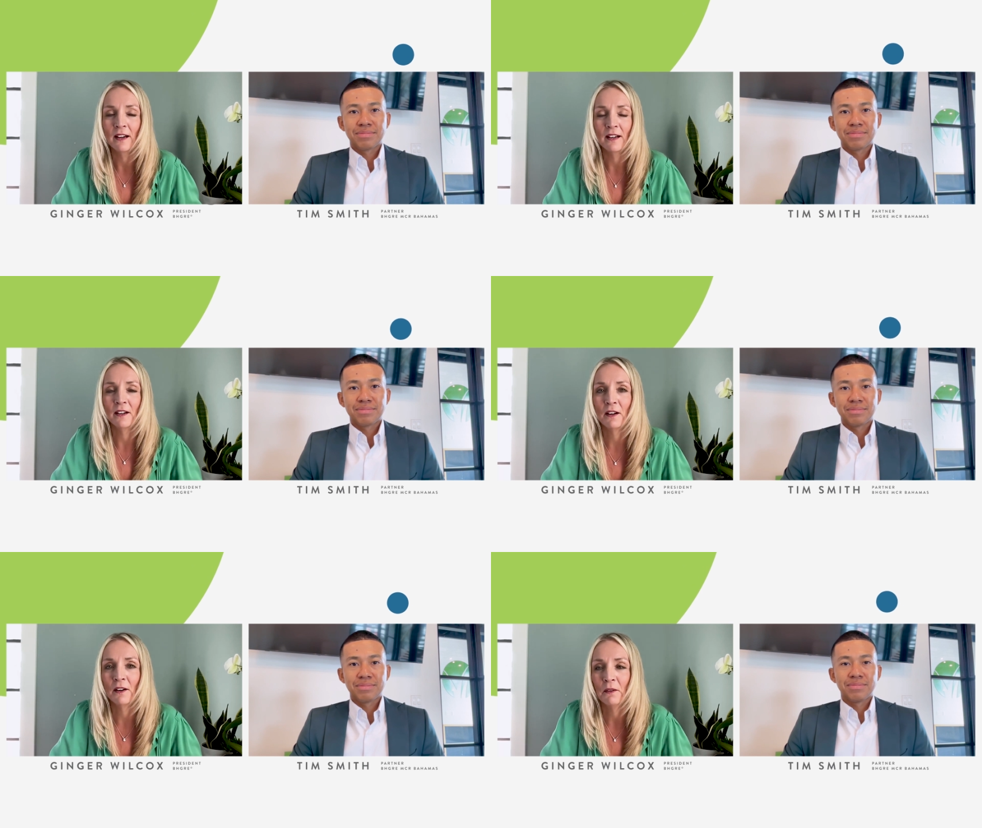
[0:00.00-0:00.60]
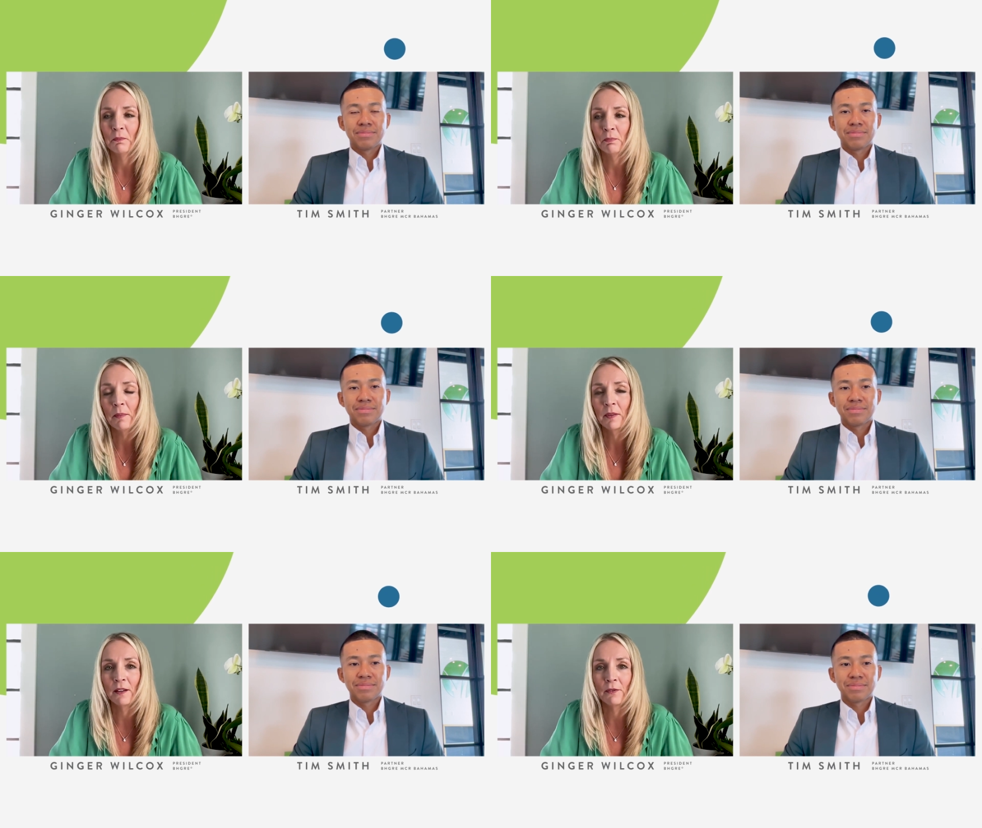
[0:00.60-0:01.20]
Speaker 1: uh, uh,
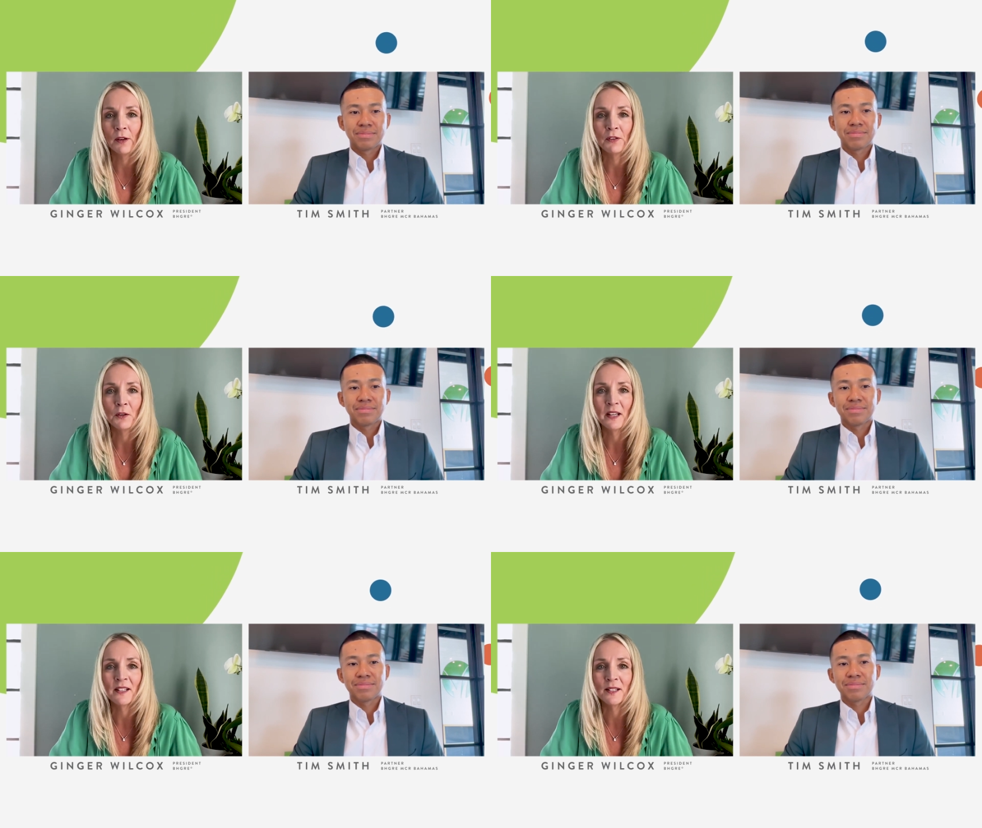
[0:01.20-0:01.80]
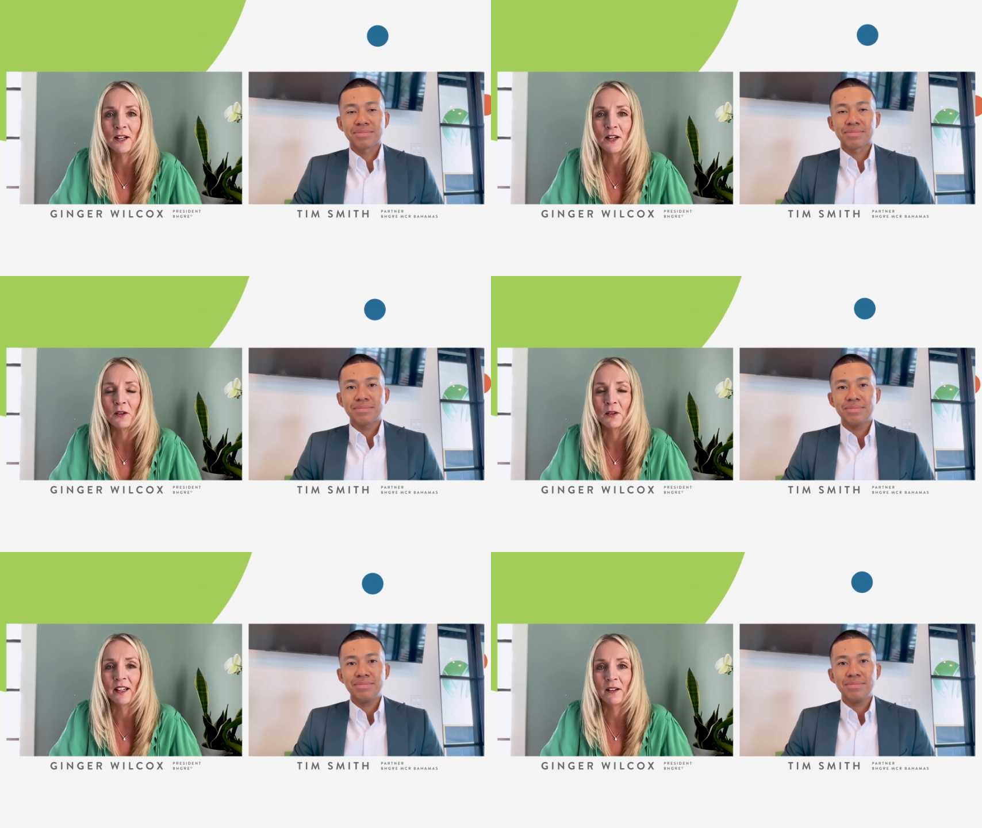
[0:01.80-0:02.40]
probably a, few weeks
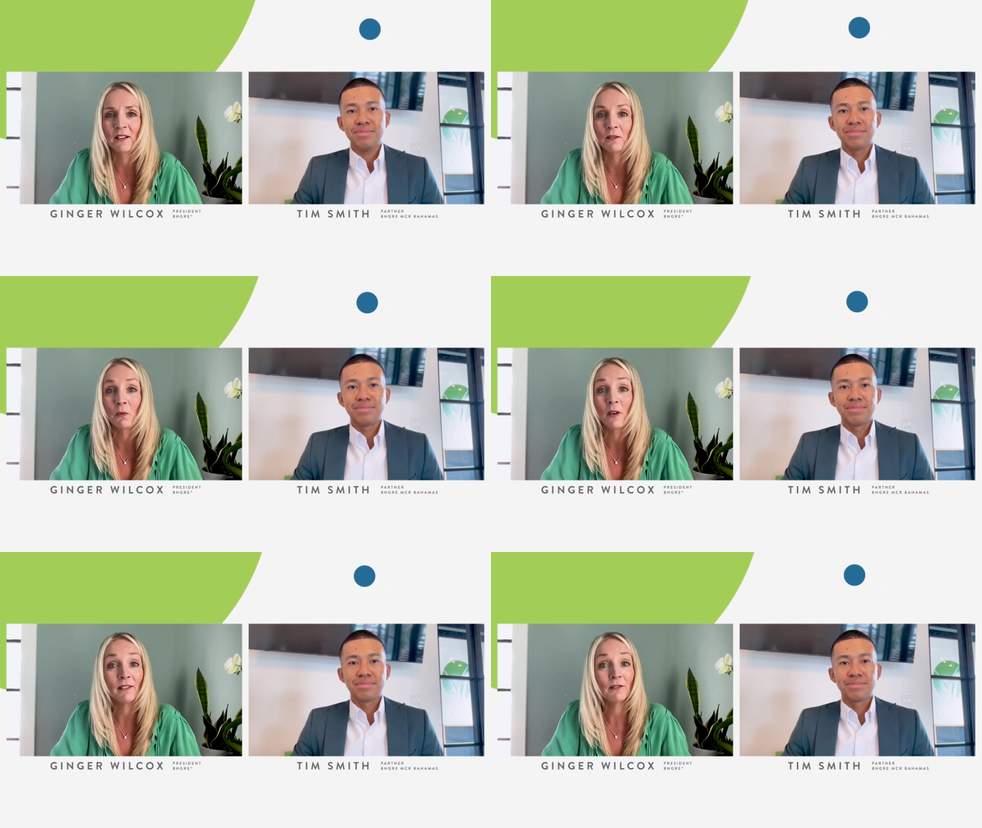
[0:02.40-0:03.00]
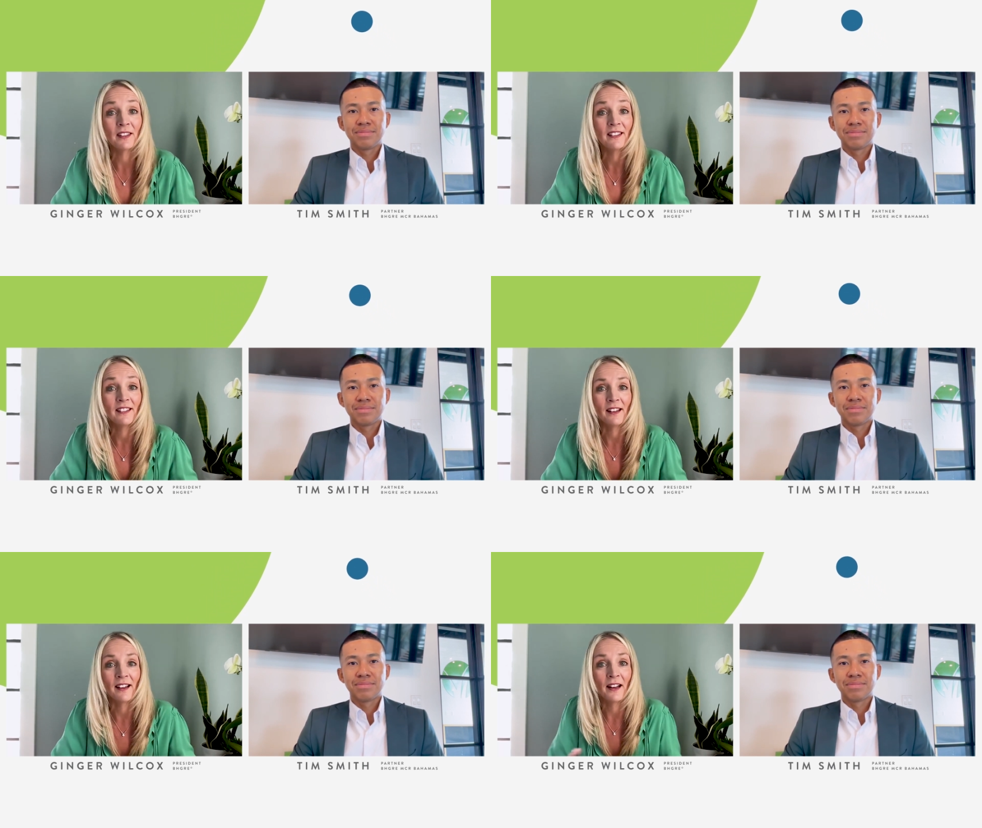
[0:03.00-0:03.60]
ago, and one of
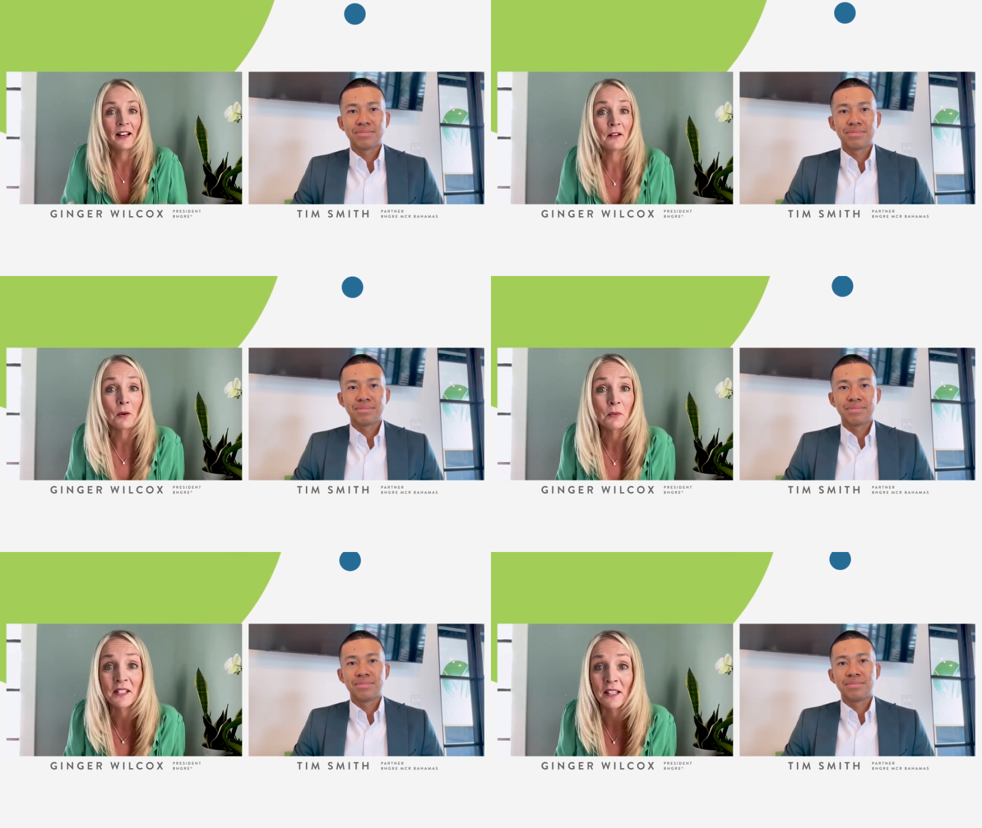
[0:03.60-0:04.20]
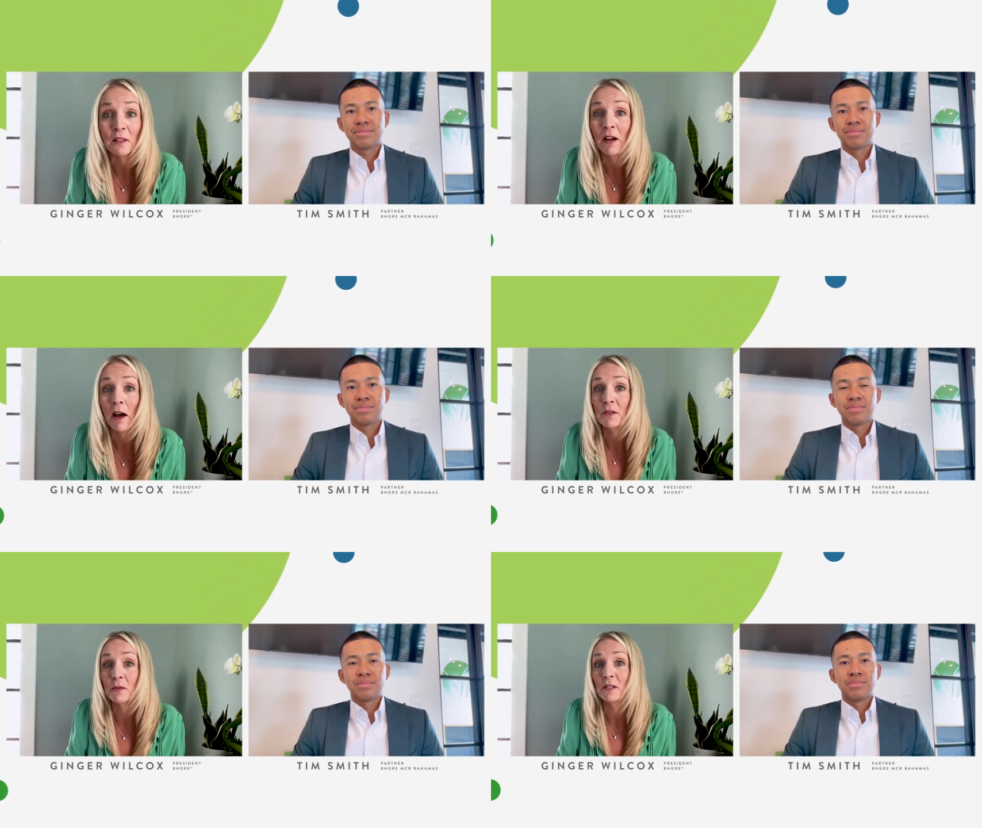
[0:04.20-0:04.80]
the I always said the
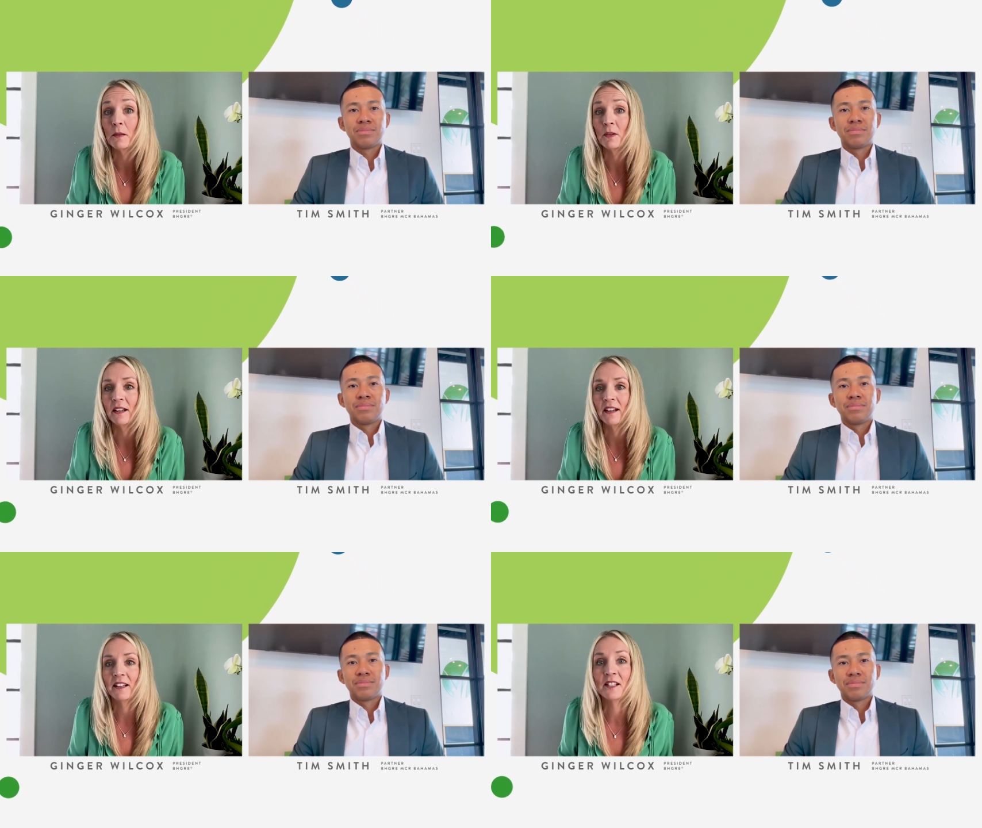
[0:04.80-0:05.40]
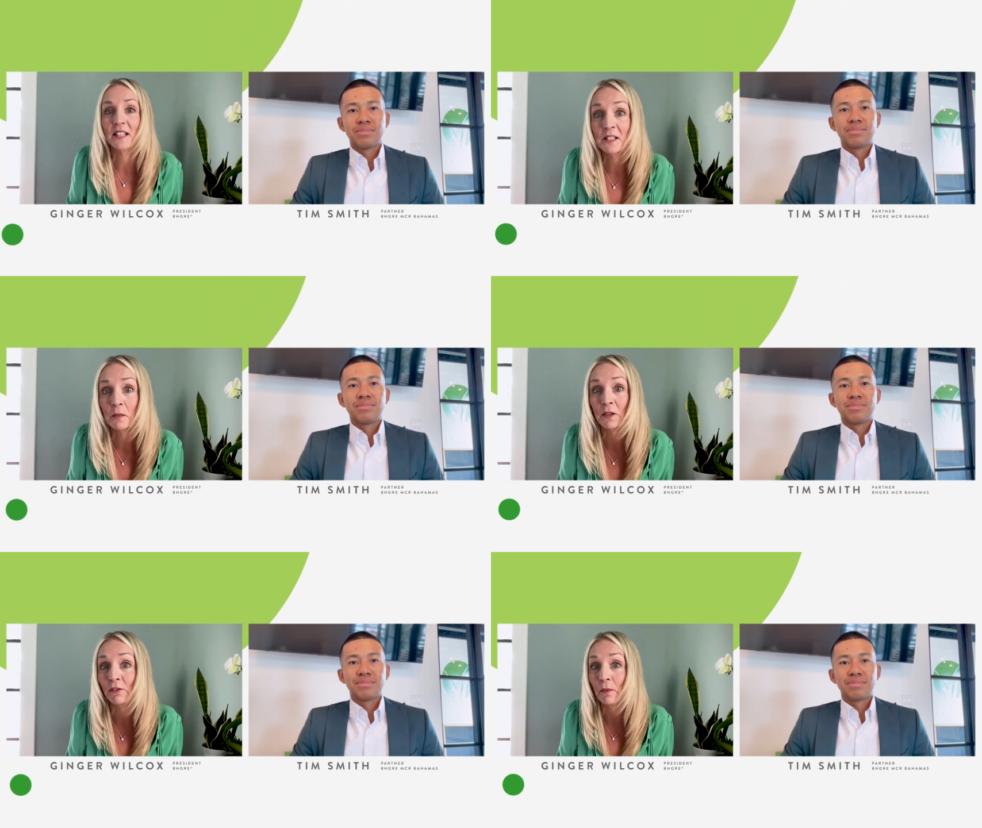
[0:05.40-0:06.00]
Bahamas was somewhat
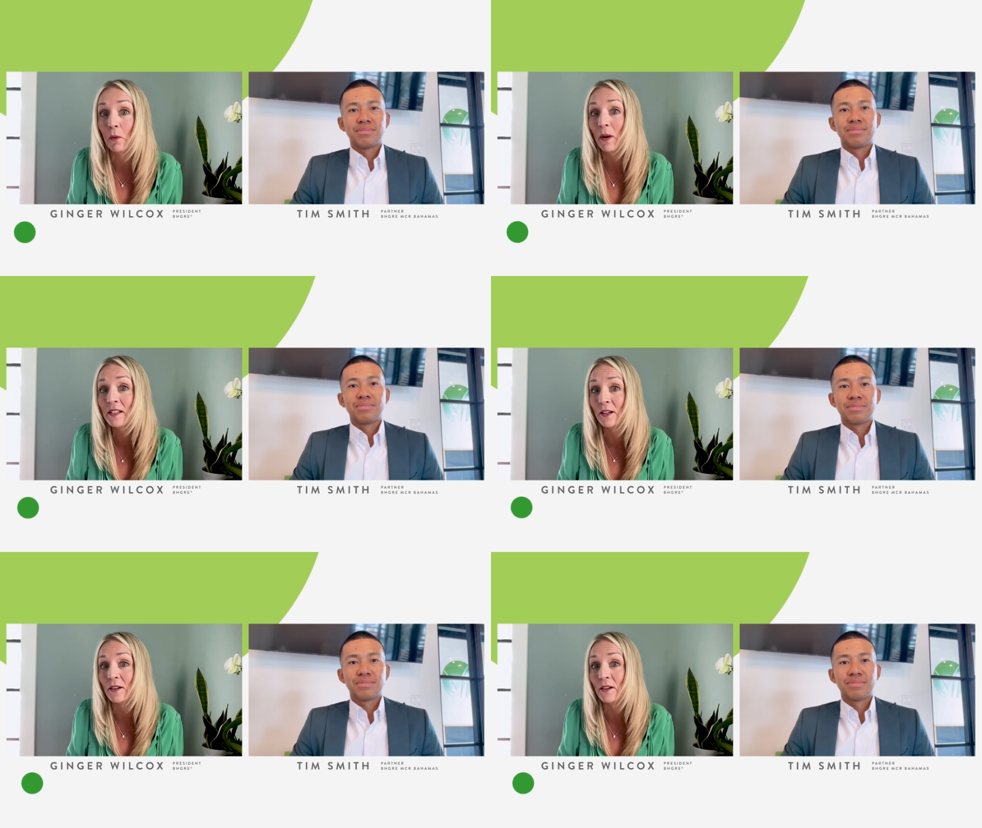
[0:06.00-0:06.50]
inaccessible from the West